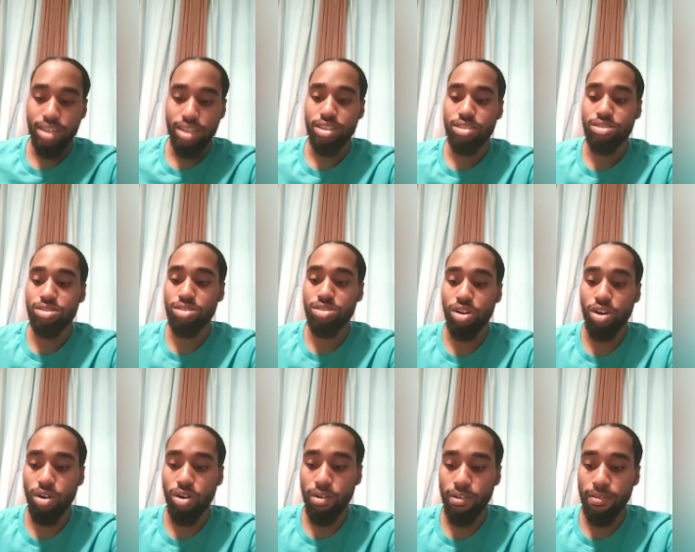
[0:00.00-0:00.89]

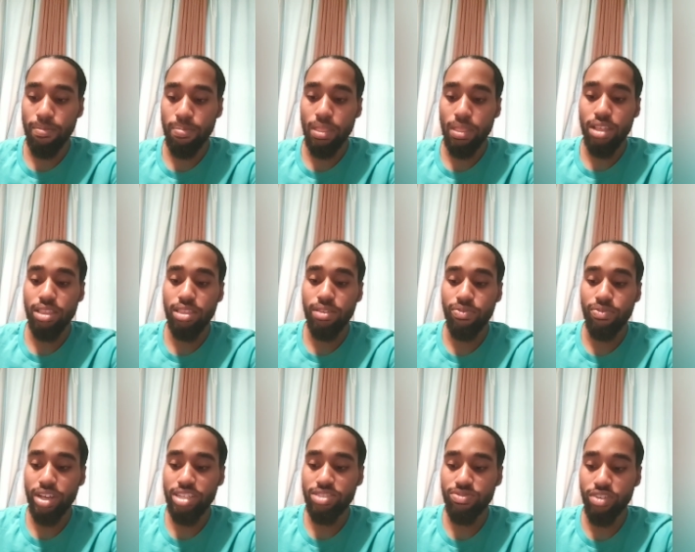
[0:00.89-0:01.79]
So the
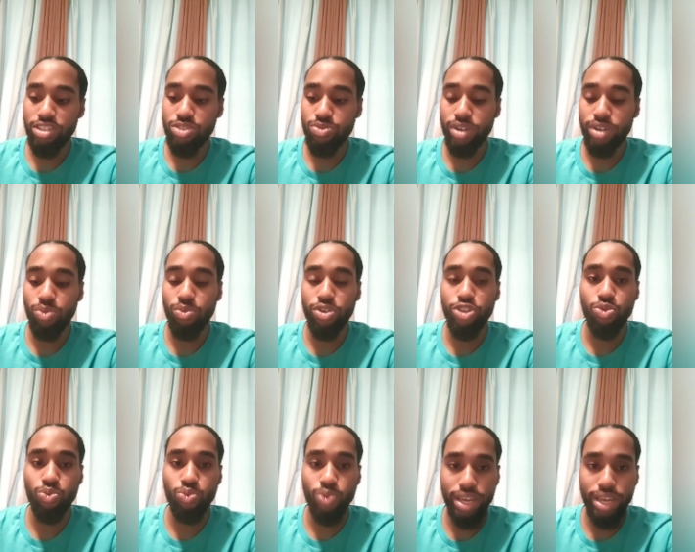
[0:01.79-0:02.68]
Fed's funds rate, when
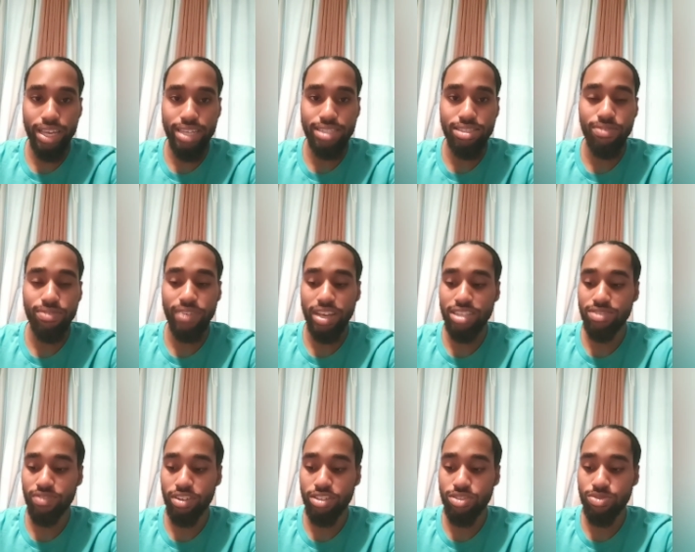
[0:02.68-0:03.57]
you raise the Fed's
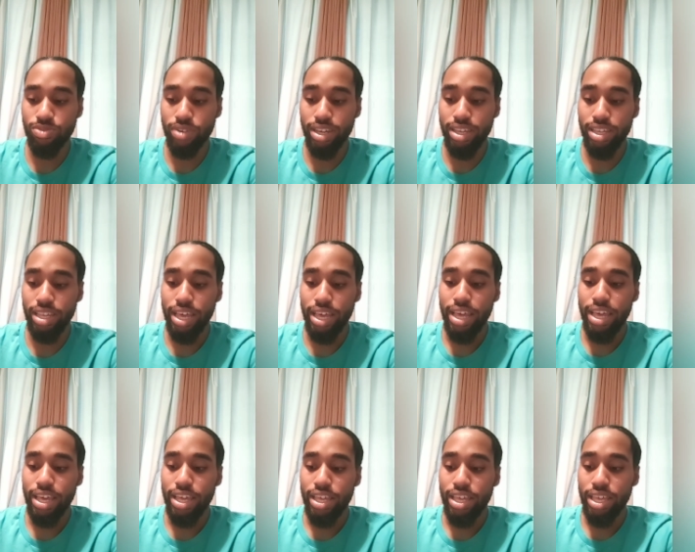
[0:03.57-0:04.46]
funds rate,
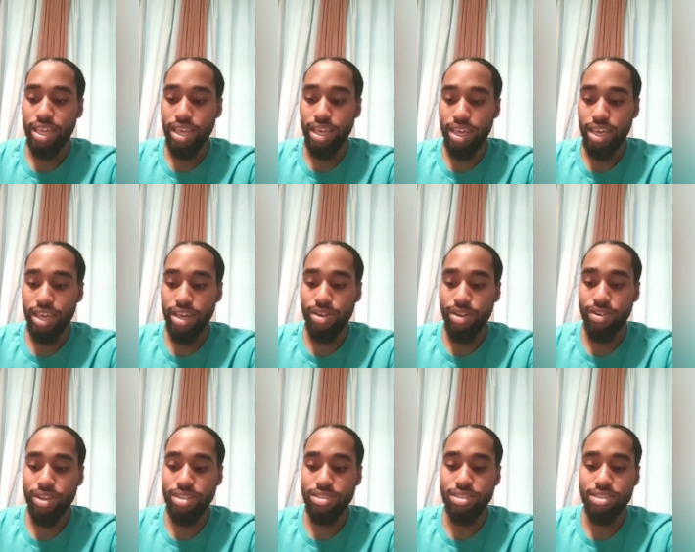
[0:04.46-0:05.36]
it
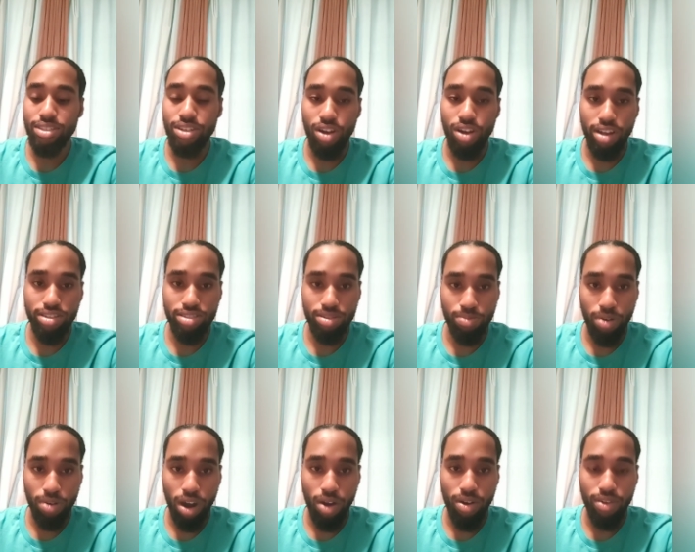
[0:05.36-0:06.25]
increases the cost of
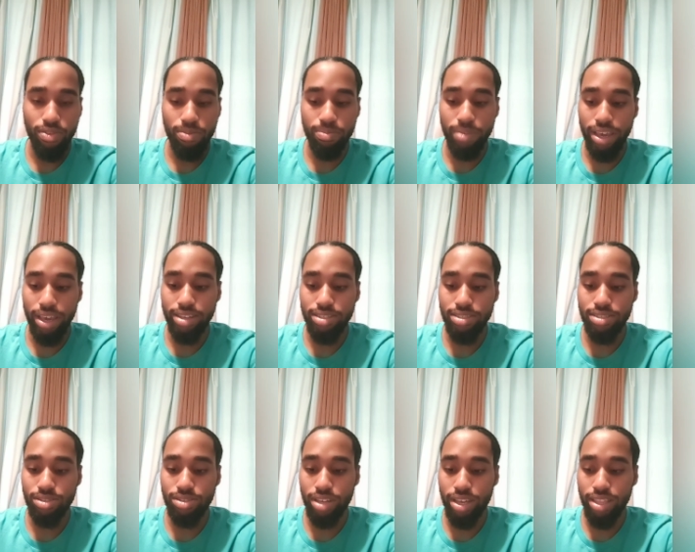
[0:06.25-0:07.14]
borrowing for
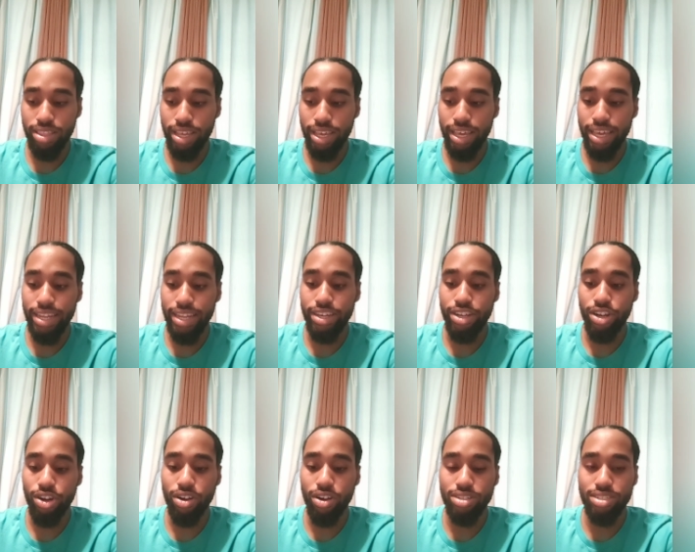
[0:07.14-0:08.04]
banks, and then it
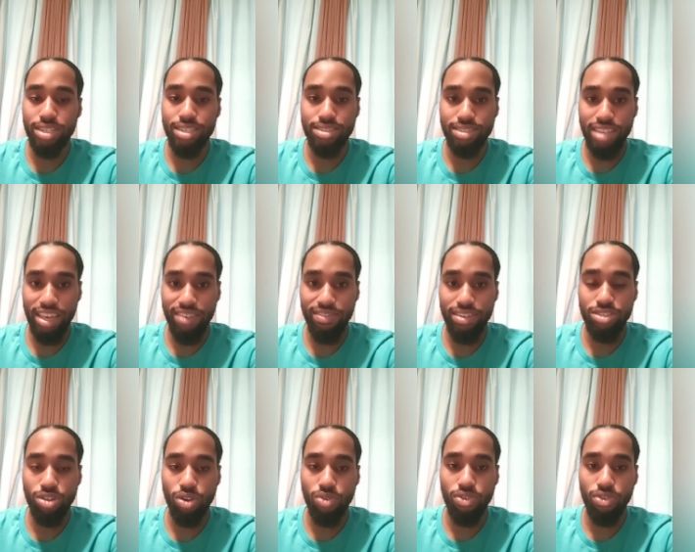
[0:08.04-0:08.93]
encouraging
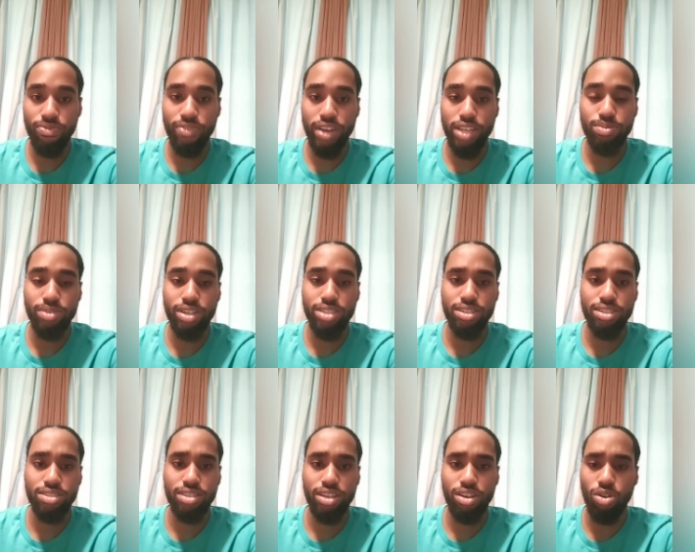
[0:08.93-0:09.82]
savings over investment because
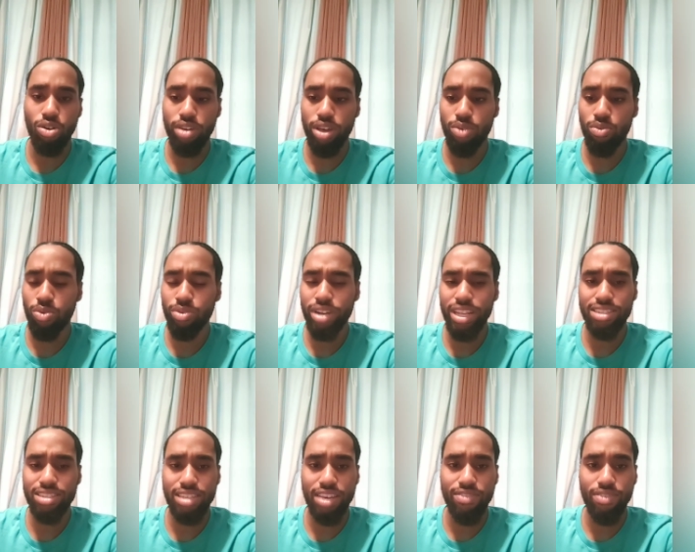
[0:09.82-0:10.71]
they're saying, okay, well, we need
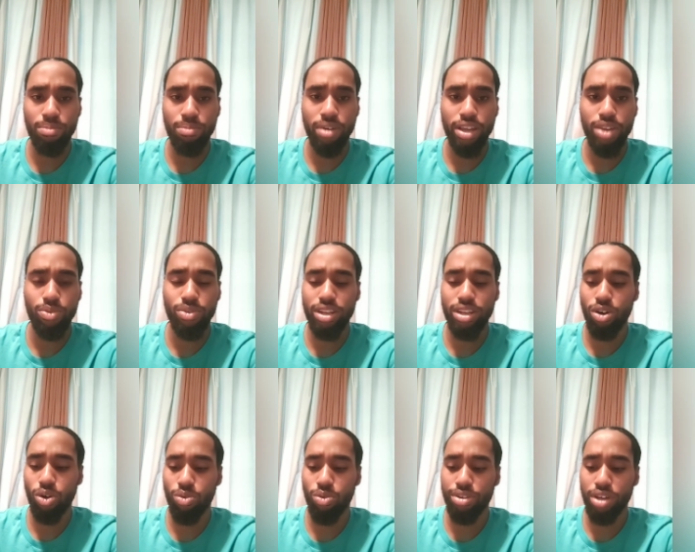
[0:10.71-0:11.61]
to save our money, we need to
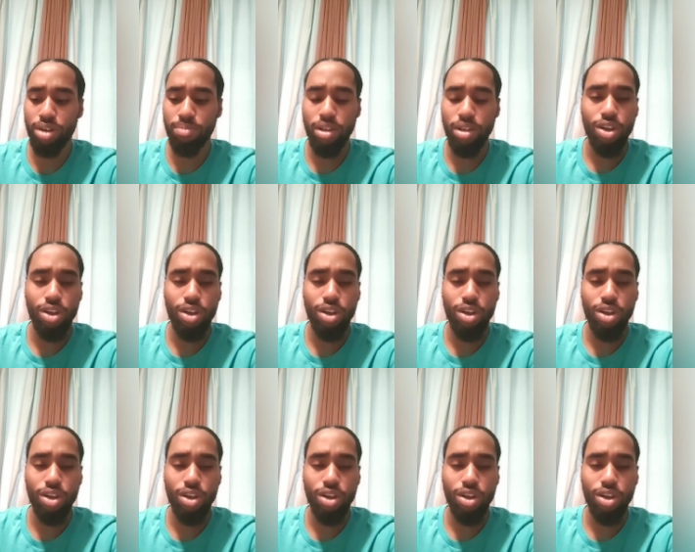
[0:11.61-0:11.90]
hold up,